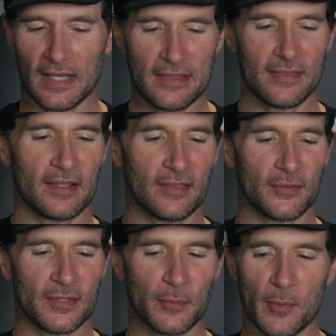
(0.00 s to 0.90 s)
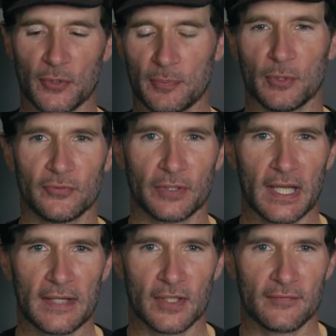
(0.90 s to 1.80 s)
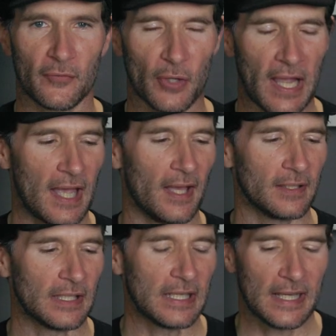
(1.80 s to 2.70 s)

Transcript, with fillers: I think they're some of the most beautiful knives I've ever had.